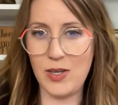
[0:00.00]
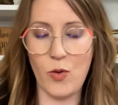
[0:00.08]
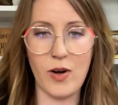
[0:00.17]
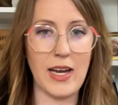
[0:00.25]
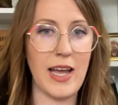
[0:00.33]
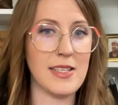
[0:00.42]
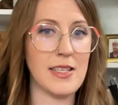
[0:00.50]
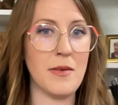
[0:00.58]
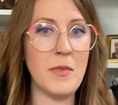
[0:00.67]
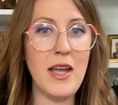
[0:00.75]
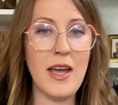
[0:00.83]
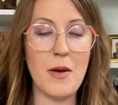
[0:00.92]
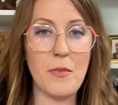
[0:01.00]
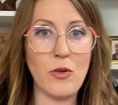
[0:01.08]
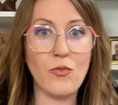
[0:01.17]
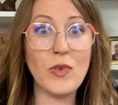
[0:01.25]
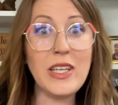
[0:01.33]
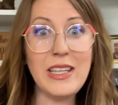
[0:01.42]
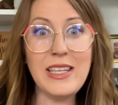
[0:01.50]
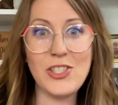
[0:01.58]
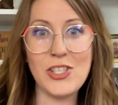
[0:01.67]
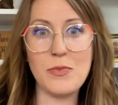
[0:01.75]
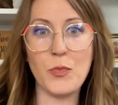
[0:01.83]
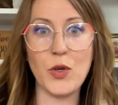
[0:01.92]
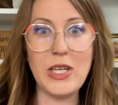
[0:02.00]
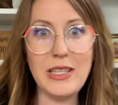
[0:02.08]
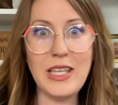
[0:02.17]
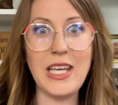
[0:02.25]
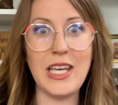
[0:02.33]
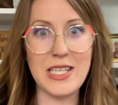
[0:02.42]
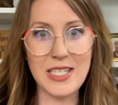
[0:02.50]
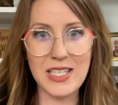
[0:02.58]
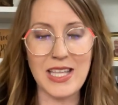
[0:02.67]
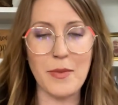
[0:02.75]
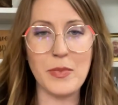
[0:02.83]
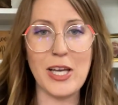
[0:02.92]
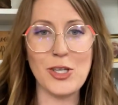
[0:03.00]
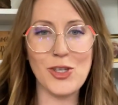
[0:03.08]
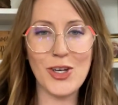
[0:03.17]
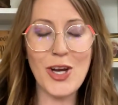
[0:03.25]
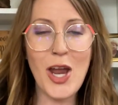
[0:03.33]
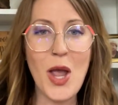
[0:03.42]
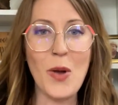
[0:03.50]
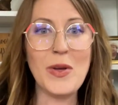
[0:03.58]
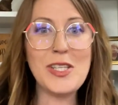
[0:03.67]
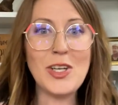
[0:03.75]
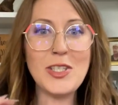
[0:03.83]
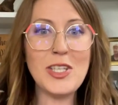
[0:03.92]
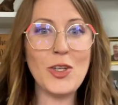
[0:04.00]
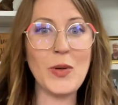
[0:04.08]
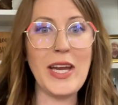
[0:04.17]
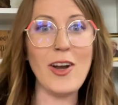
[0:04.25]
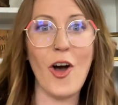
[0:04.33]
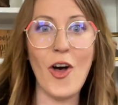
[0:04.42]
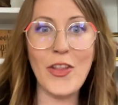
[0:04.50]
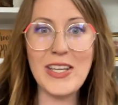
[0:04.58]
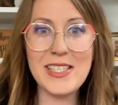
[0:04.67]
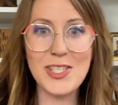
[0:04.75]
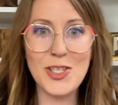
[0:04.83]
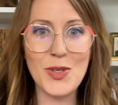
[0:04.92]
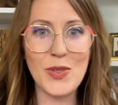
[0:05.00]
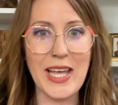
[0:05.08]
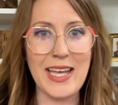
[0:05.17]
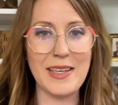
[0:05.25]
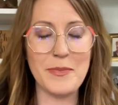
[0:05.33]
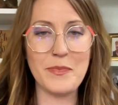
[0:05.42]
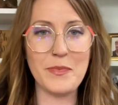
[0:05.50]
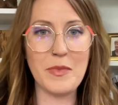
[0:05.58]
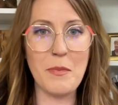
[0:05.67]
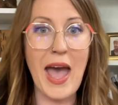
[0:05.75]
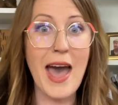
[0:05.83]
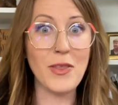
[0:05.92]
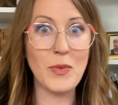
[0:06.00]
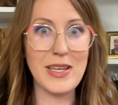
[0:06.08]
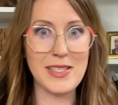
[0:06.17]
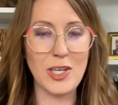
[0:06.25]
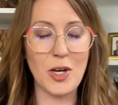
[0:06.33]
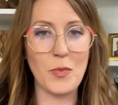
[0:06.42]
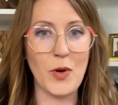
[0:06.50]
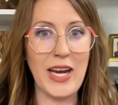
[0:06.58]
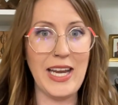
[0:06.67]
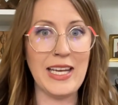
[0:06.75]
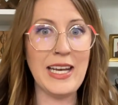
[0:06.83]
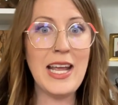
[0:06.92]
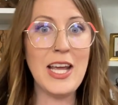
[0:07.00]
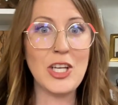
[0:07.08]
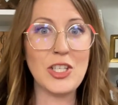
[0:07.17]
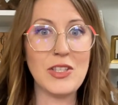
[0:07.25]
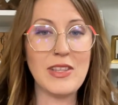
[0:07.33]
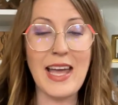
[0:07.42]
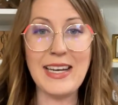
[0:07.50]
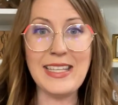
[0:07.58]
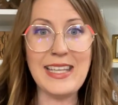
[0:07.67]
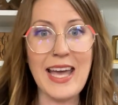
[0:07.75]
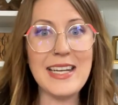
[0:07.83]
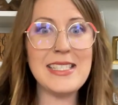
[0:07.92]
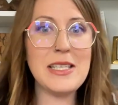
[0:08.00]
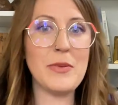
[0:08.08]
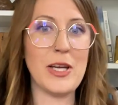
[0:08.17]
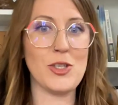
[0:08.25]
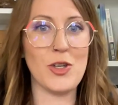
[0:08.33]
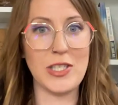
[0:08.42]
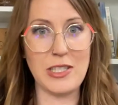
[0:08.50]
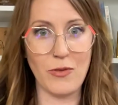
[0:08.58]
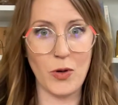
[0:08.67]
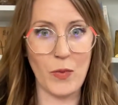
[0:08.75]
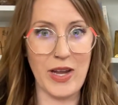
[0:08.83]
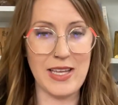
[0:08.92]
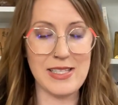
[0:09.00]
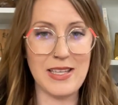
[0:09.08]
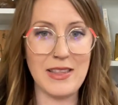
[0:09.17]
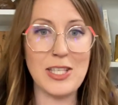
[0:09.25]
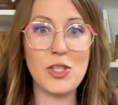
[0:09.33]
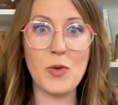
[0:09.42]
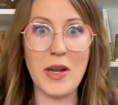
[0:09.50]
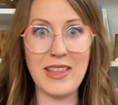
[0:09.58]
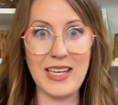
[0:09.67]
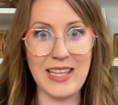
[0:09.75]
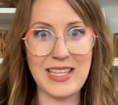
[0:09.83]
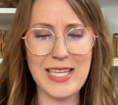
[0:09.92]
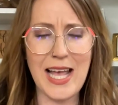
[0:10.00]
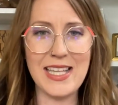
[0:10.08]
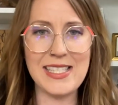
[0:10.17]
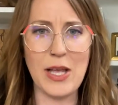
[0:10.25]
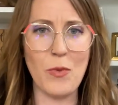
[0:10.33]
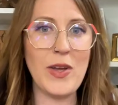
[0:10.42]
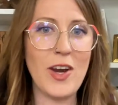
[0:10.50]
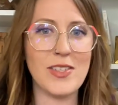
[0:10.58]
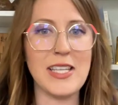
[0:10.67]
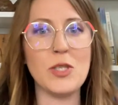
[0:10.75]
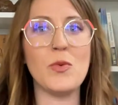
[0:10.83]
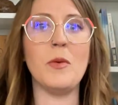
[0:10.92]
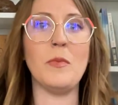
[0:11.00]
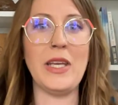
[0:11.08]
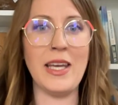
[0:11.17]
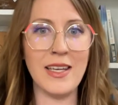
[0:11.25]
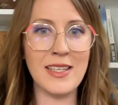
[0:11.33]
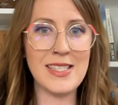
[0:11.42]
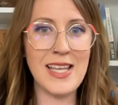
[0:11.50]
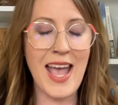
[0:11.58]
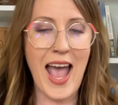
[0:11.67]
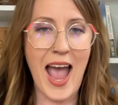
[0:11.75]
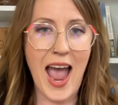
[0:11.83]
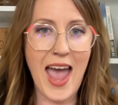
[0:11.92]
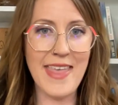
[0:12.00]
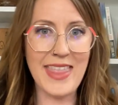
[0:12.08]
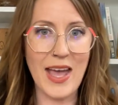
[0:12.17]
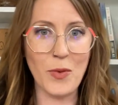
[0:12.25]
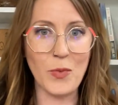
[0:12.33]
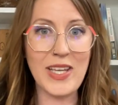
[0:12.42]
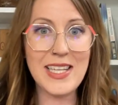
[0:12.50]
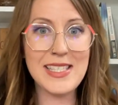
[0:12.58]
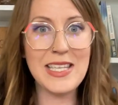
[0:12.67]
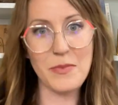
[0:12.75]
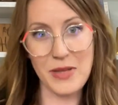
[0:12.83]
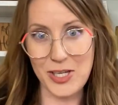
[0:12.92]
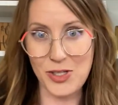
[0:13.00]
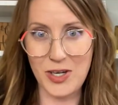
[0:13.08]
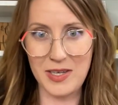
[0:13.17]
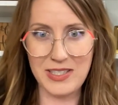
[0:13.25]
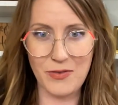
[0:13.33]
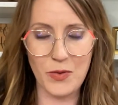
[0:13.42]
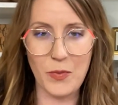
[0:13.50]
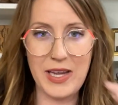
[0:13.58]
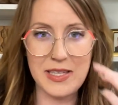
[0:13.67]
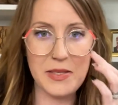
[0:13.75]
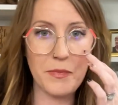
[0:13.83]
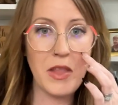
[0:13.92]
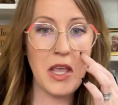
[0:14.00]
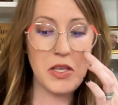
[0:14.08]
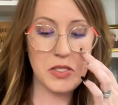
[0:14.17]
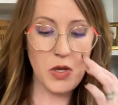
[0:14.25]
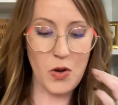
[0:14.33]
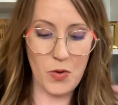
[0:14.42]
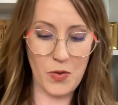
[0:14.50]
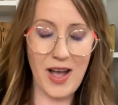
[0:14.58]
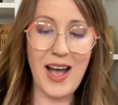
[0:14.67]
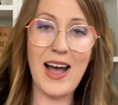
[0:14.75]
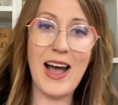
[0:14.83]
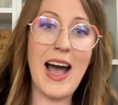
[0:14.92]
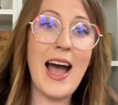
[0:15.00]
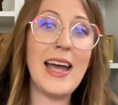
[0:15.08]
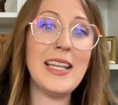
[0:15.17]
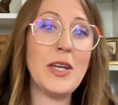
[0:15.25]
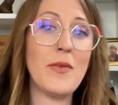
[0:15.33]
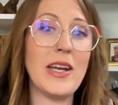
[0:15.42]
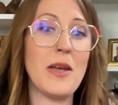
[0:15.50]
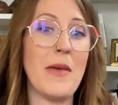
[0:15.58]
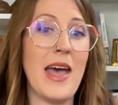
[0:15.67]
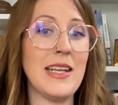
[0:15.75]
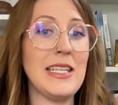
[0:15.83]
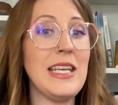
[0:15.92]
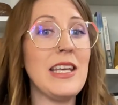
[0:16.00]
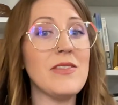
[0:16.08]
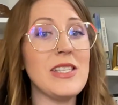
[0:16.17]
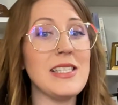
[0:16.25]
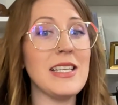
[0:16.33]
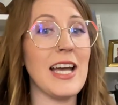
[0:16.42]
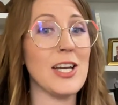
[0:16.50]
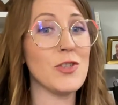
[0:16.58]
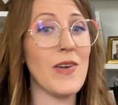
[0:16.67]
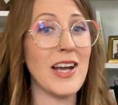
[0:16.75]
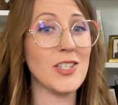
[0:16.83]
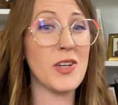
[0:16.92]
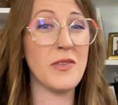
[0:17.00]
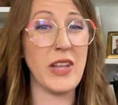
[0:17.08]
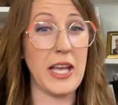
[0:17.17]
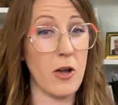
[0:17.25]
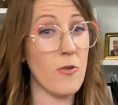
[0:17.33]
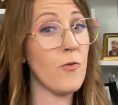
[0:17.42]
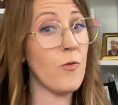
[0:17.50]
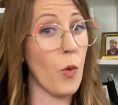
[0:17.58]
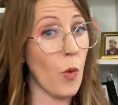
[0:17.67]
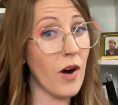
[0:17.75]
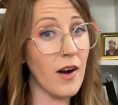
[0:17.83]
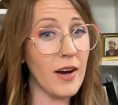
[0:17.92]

orgasm, but really just breathing into that pleasure, we start to create all these new pathways in our brain that get us to pleasure in different ways, that strengthen it, that tell us that we are sexual beings and that we can seek pleasure in different ways. So highly recommend. He gives us a gush factor of 4.